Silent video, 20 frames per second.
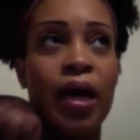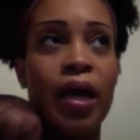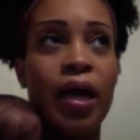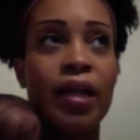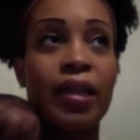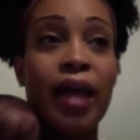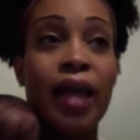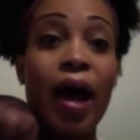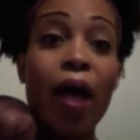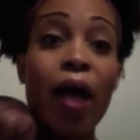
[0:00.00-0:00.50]

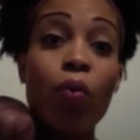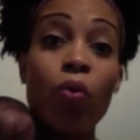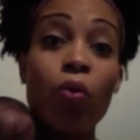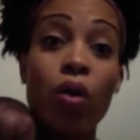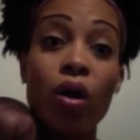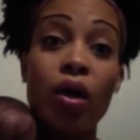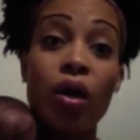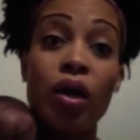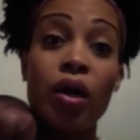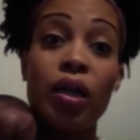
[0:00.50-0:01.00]
That
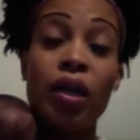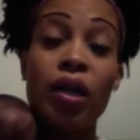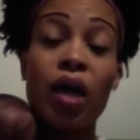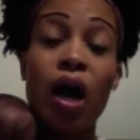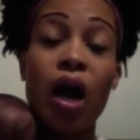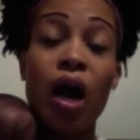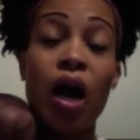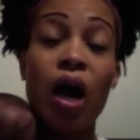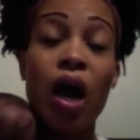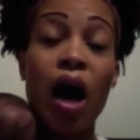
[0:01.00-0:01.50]
one,
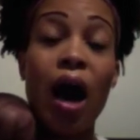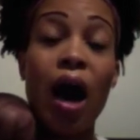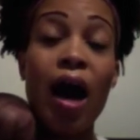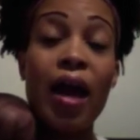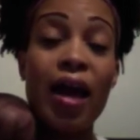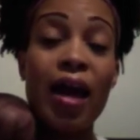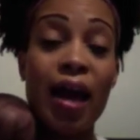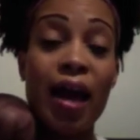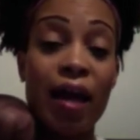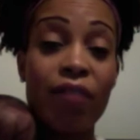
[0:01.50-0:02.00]
I
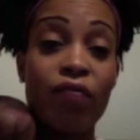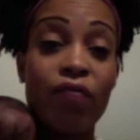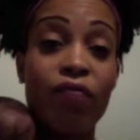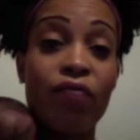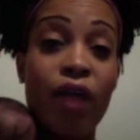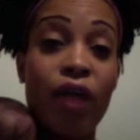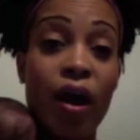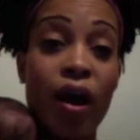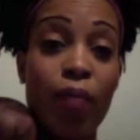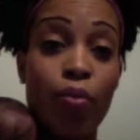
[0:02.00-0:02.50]
had
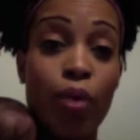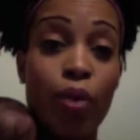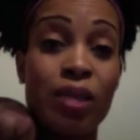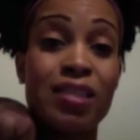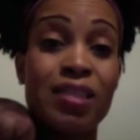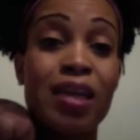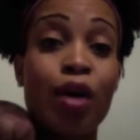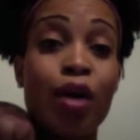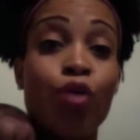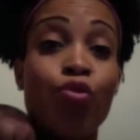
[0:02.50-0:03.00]
fibroids
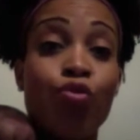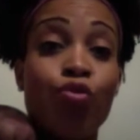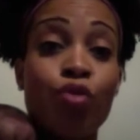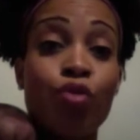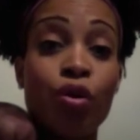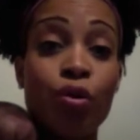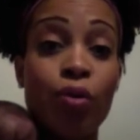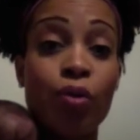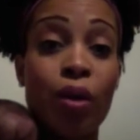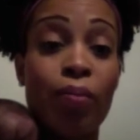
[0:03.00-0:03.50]
that
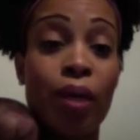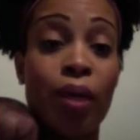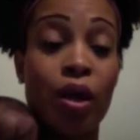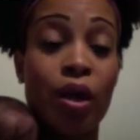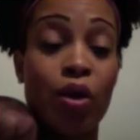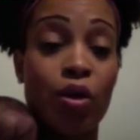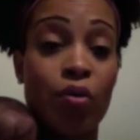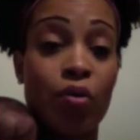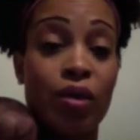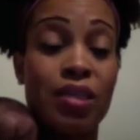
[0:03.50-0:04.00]
grew in my
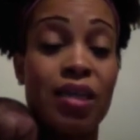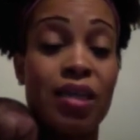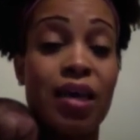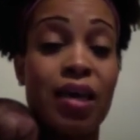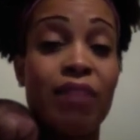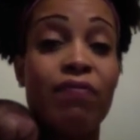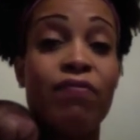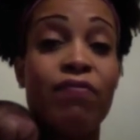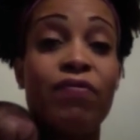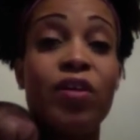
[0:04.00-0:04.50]
uterus and
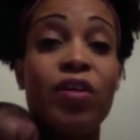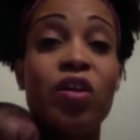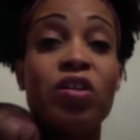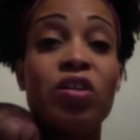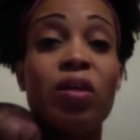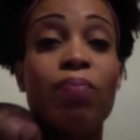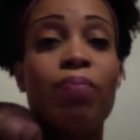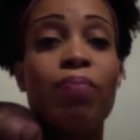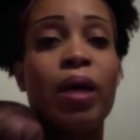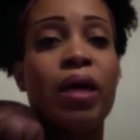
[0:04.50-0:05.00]
filled
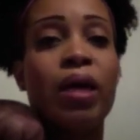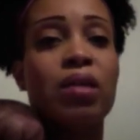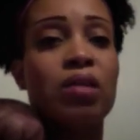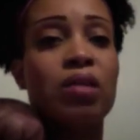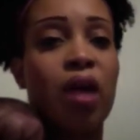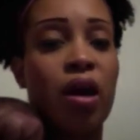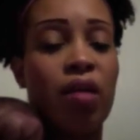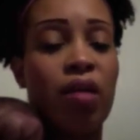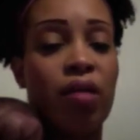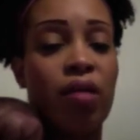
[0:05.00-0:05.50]
up my
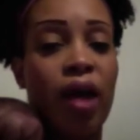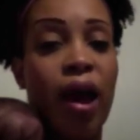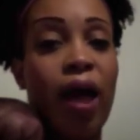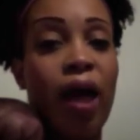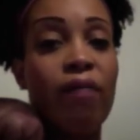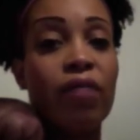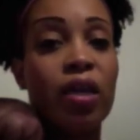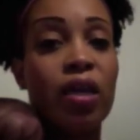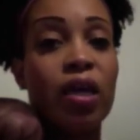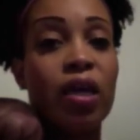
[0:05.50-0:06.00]
entire
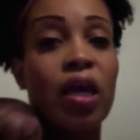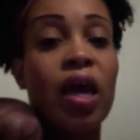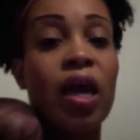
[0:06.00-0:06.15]
cavity.